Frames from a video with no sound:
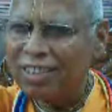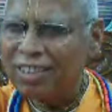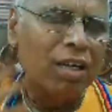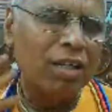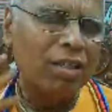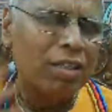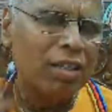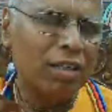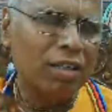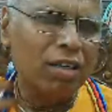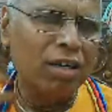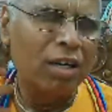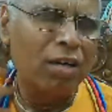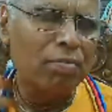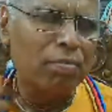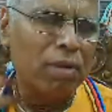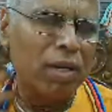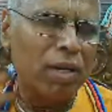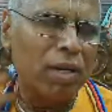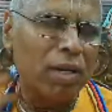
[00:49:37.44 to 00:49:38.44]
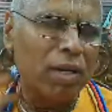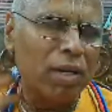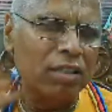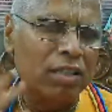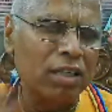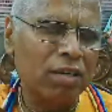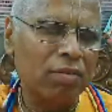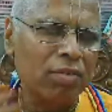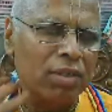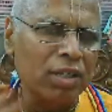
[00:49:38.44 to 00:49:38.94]
and the
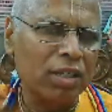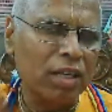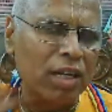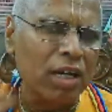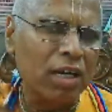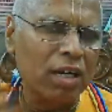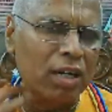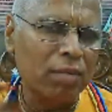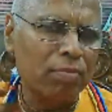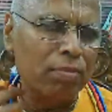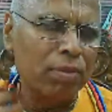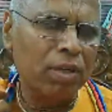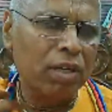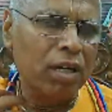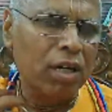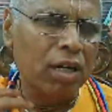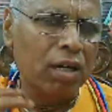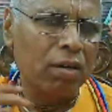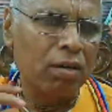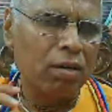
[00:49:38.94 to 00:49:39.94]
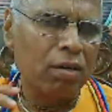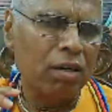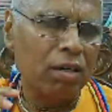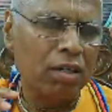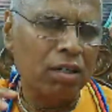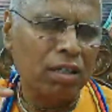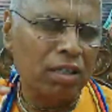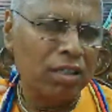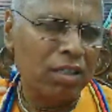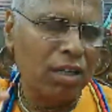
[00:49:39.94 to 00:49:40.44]
complexion of the neck of
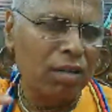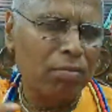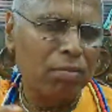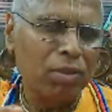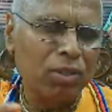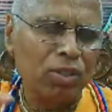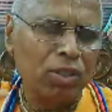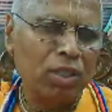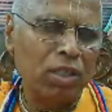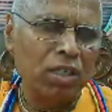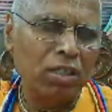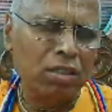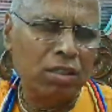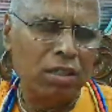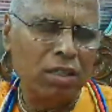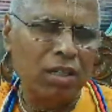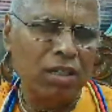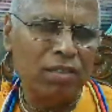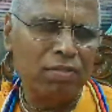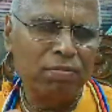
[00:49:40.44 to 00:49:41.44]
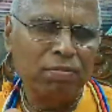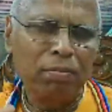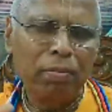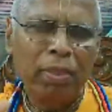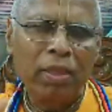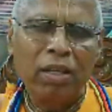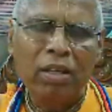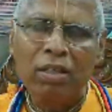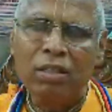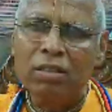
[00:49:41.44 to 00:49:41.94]
peacock resembles Krishna.
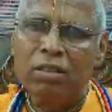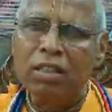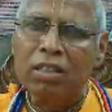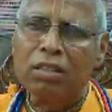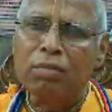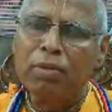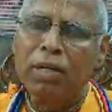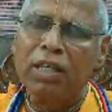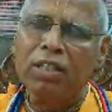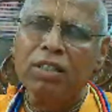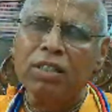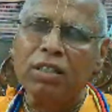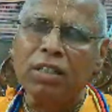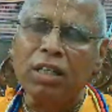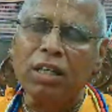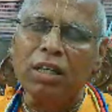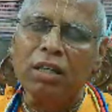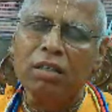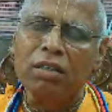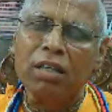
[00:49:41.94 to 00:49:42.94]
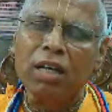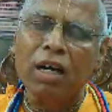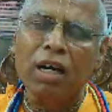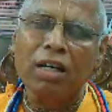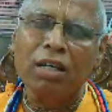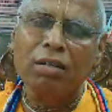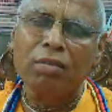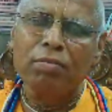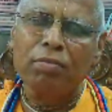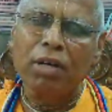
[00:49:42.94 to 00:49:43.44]
Just by seeing
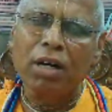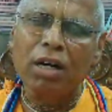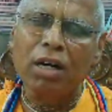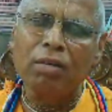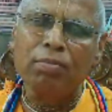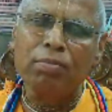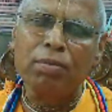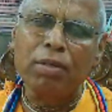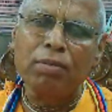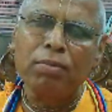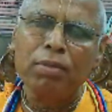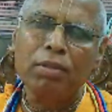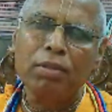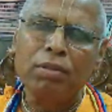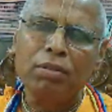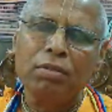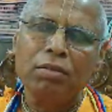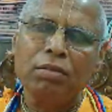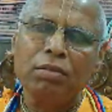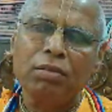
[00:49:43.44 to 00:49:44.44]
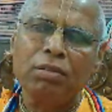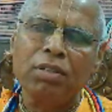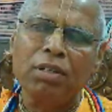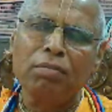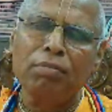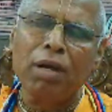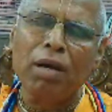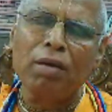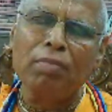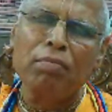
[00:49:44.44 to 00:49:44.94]
that, Mahaprabhu
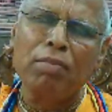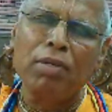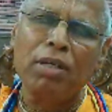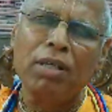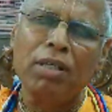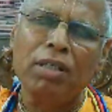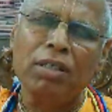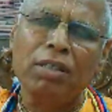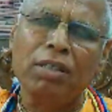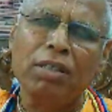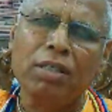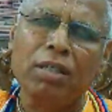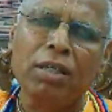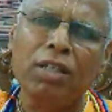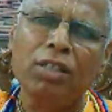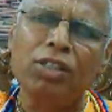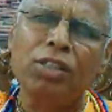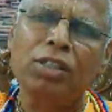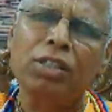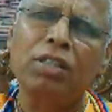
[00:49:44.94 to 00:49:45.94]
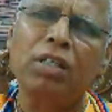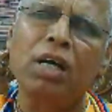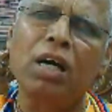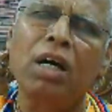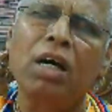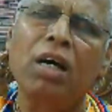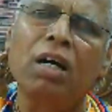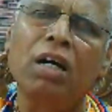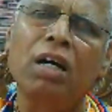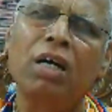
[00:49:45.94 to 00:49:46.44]
remembered Krishna,